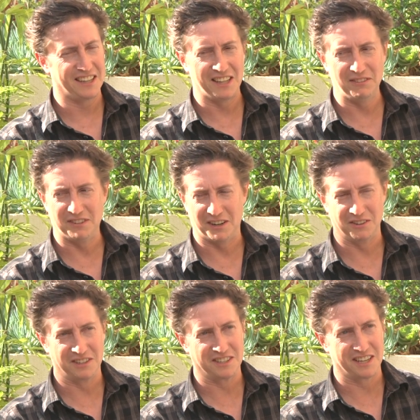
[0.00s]
I loved High
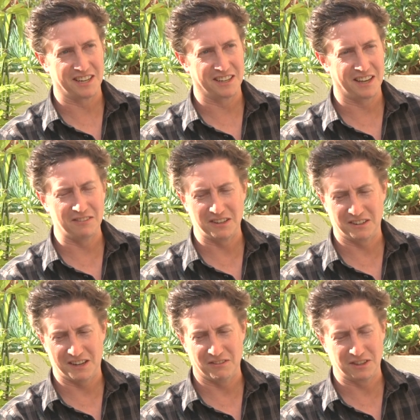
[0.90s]
Road to China. I
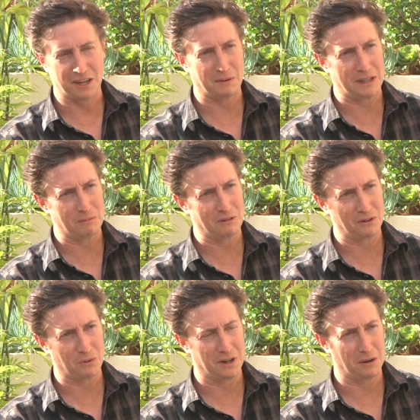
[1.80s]
haven't I haven't thought about that movie
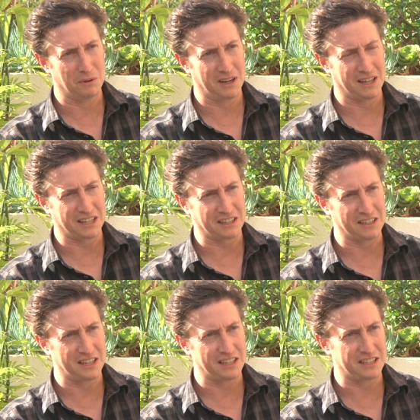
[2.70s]
in a while, but I liked it a
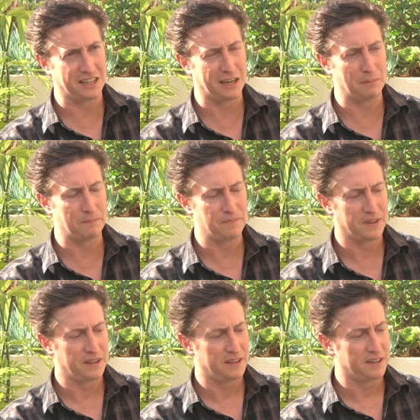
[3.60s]
lot at the
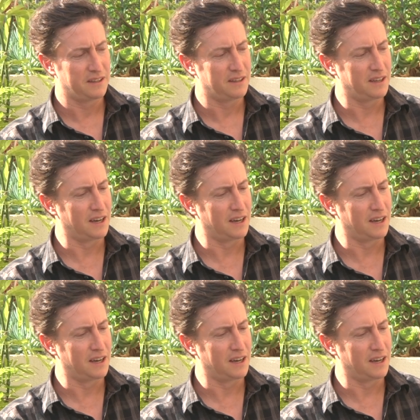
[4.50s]
time.